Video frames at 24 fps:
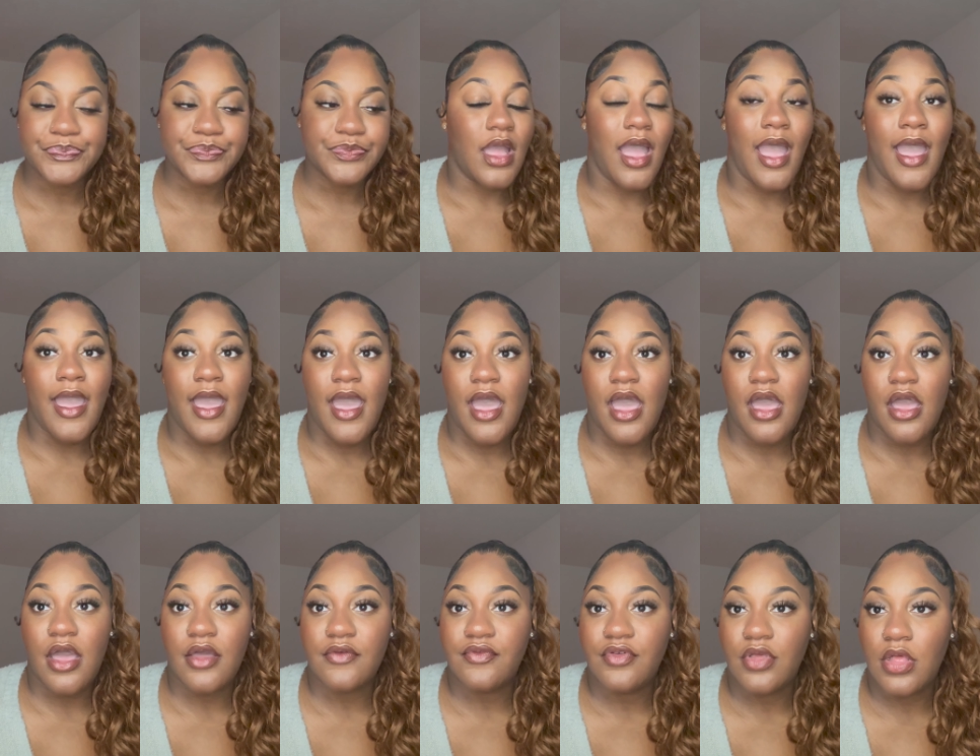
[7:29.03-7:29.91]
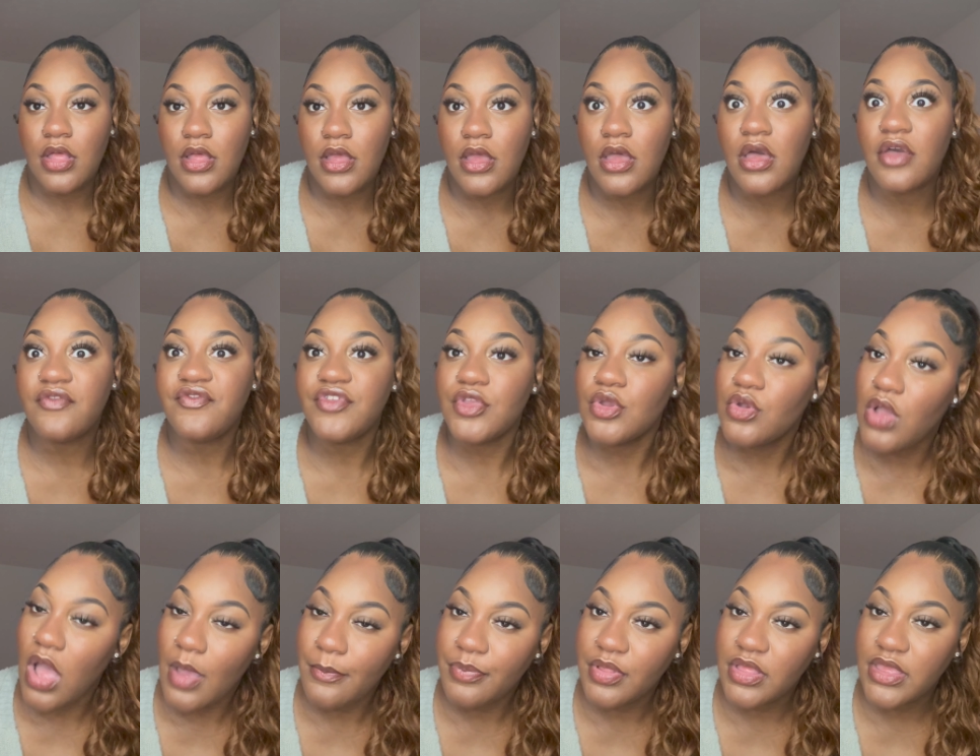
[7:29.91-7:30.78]
I have a few
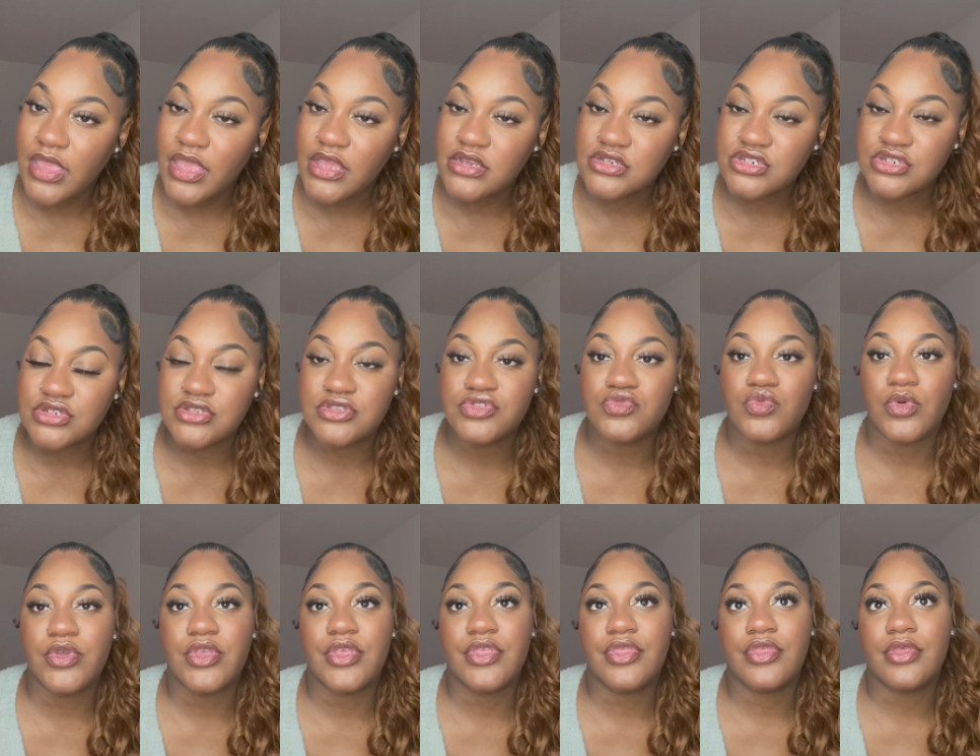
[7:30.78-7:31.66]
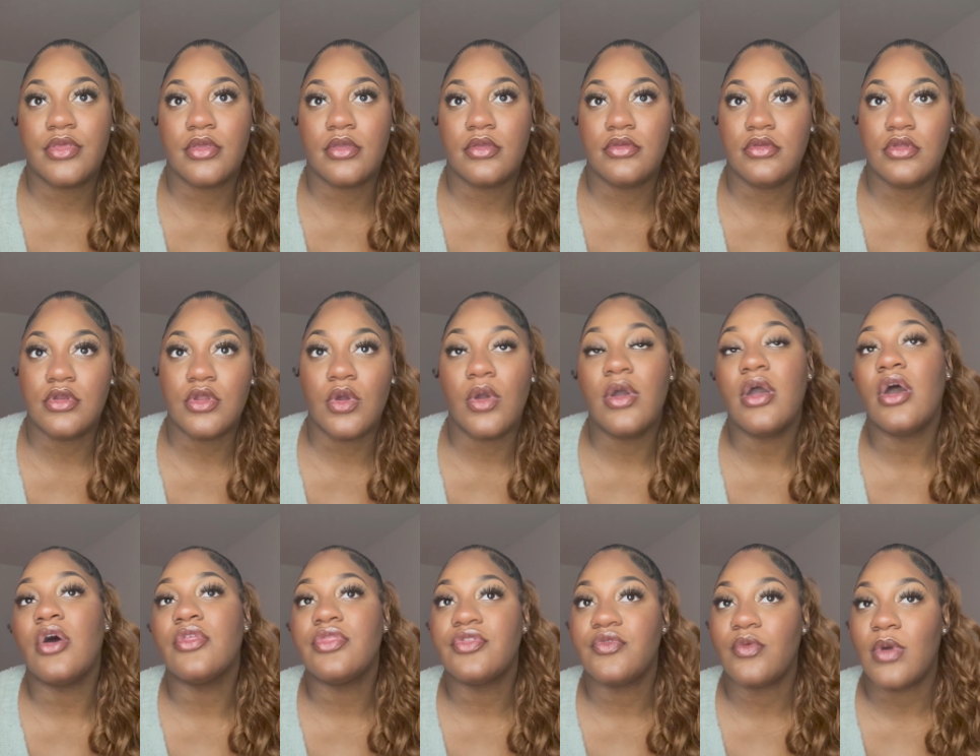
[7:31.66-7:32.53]
complications with, you know,
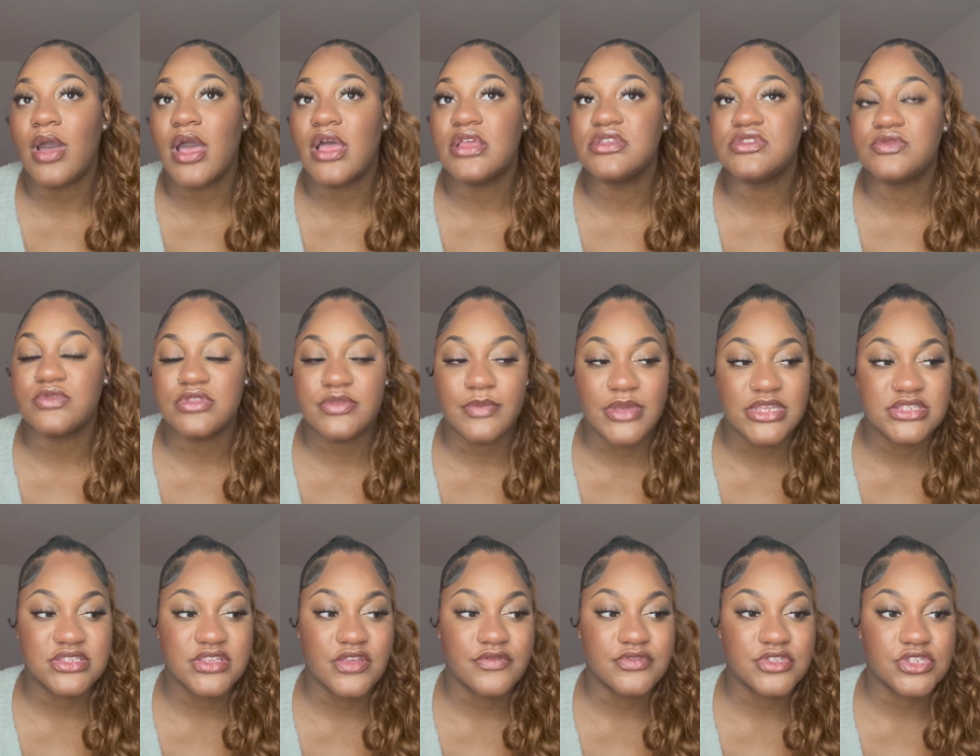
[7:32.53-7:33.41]
health-wise with myself.